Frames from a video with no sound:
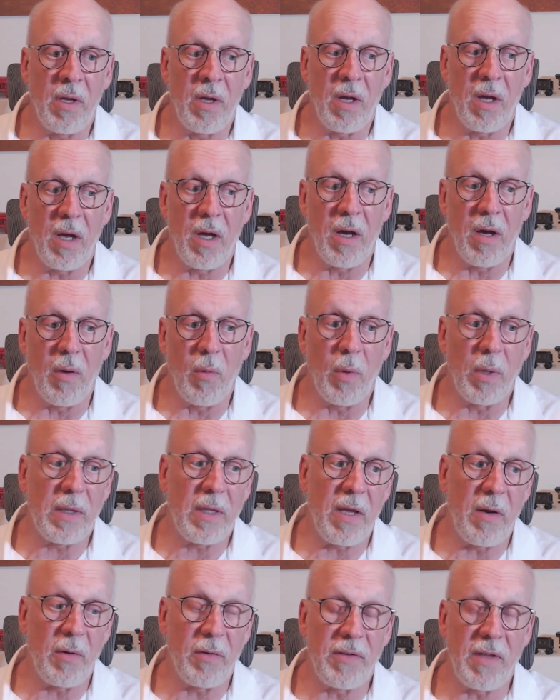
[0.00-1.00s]
what
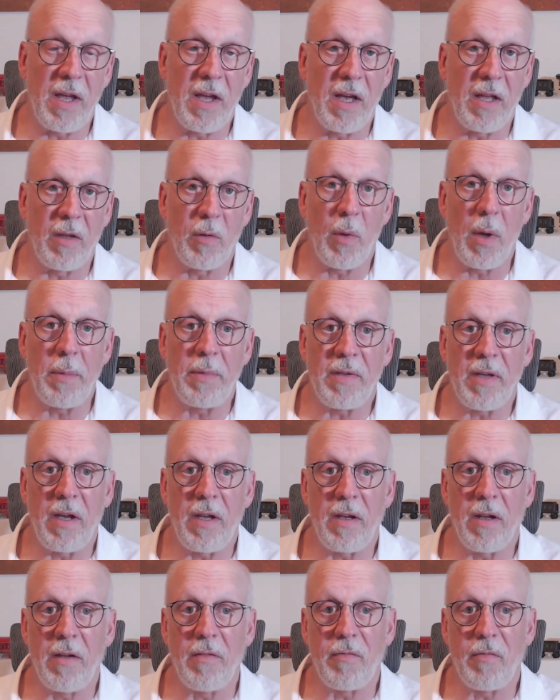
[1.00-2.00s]
they were saying on the
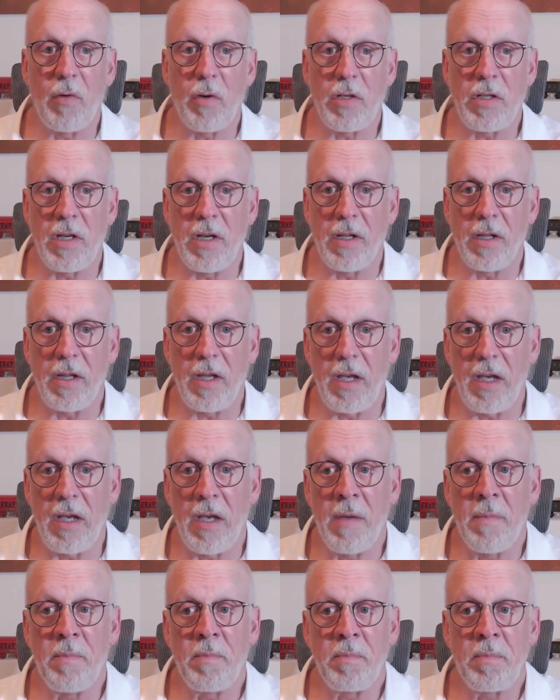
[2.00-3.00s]
website. Unfortunately,